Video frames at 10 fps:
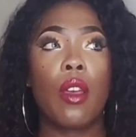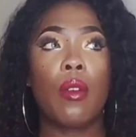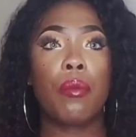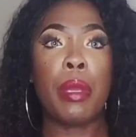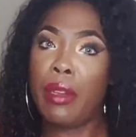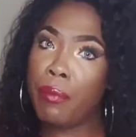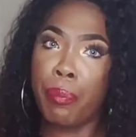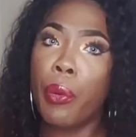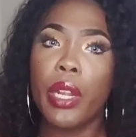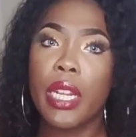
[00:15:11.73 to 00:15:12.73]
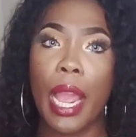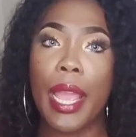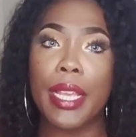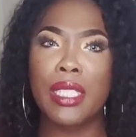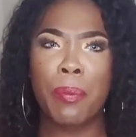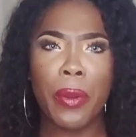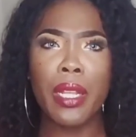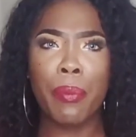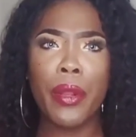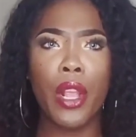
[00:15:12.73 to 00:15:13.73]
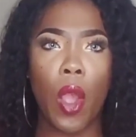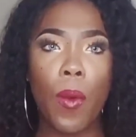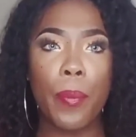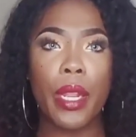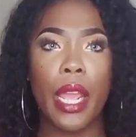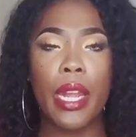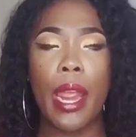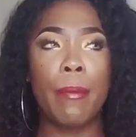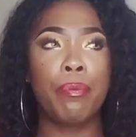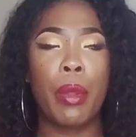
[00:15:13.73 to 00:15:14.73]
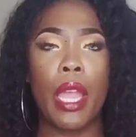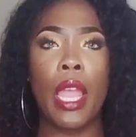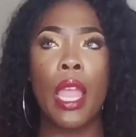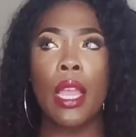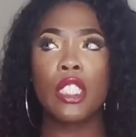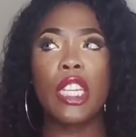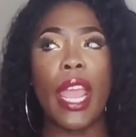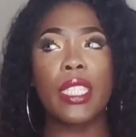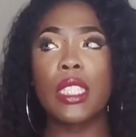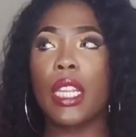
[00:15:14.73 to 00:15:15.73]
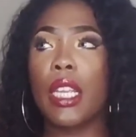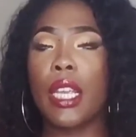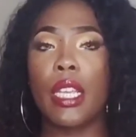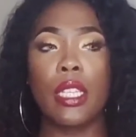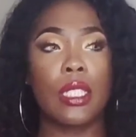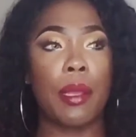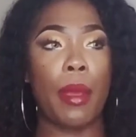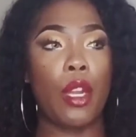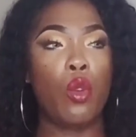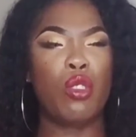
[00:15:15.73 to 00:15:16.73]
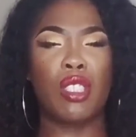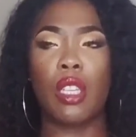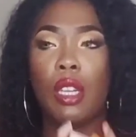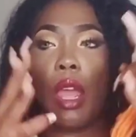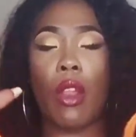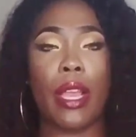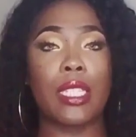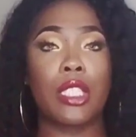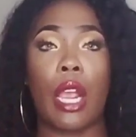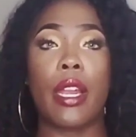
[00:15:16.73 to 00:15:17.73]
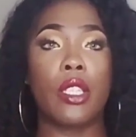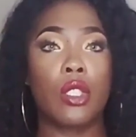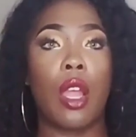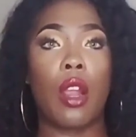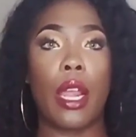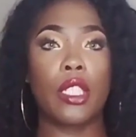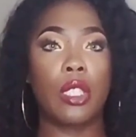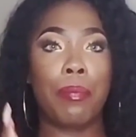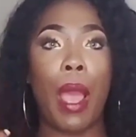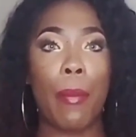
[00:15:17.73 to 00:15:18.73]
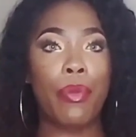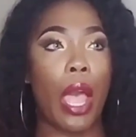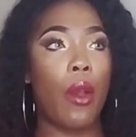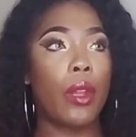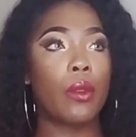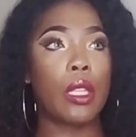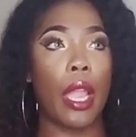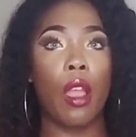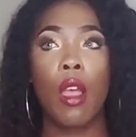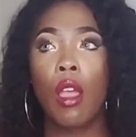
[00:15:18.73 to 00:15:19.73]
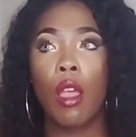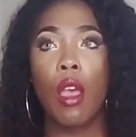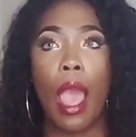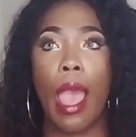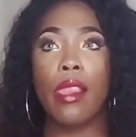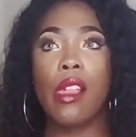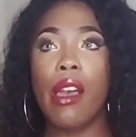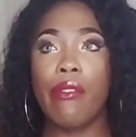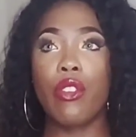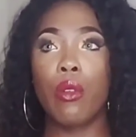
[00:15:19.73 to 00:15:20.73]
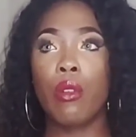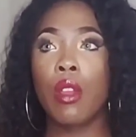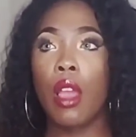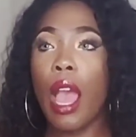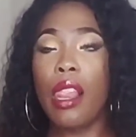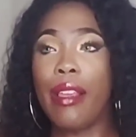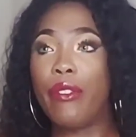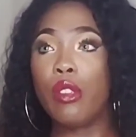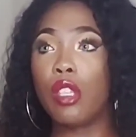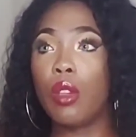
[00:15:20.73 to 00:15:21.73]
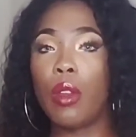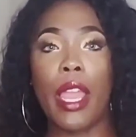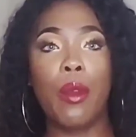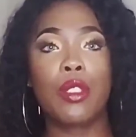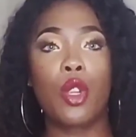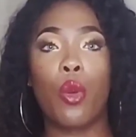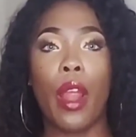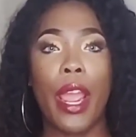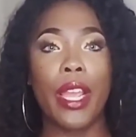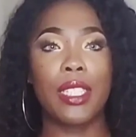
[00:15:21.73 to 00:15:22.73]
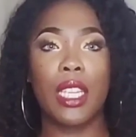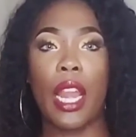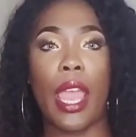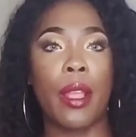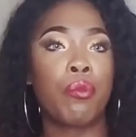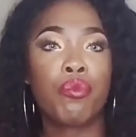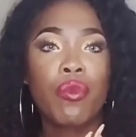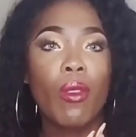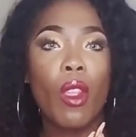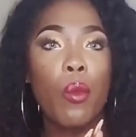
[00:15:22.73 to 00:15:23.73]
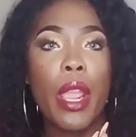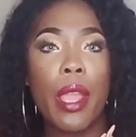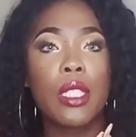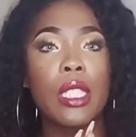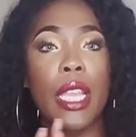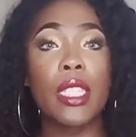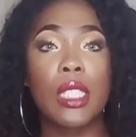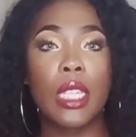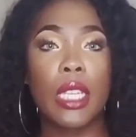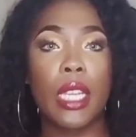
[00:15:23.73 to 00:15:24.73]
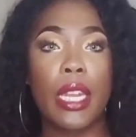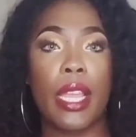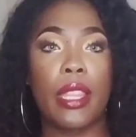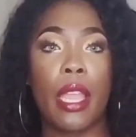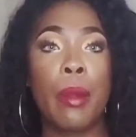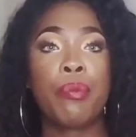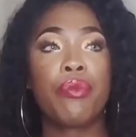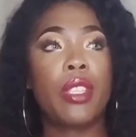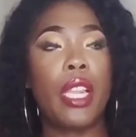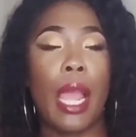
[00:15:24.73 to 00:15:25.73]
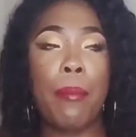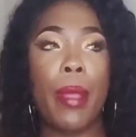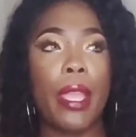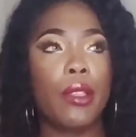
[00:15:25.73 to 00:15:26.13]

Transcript: been pretty nice, pretty open, and but Chastity is somebody who stood out like a shining star. Like she popped out and it was like, oh, I love you too. Like it was crazy. Like we had just instantly connected. Then I met,